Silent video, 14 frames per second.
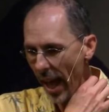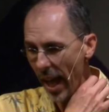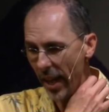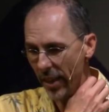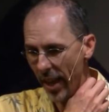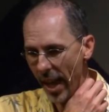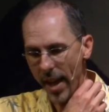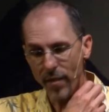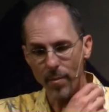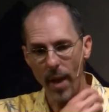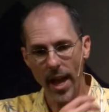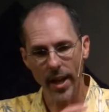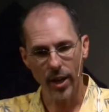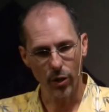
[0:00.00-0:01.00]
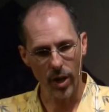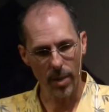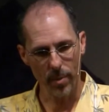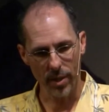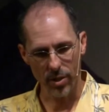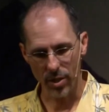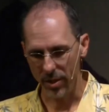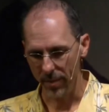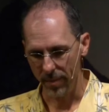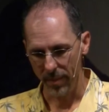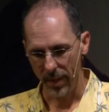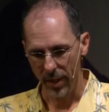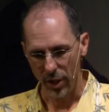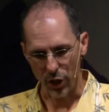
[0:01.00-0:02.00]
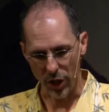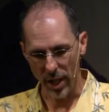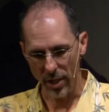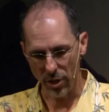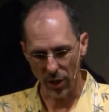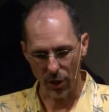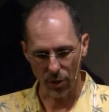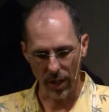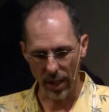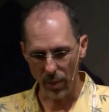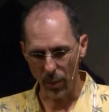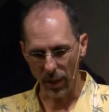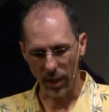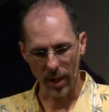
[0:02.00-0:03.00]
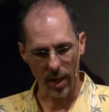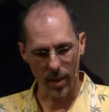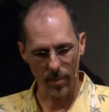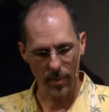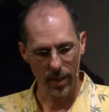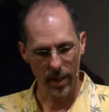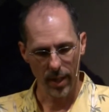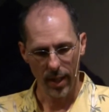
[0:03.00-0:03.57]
And they have made agreements. She's agreed with him.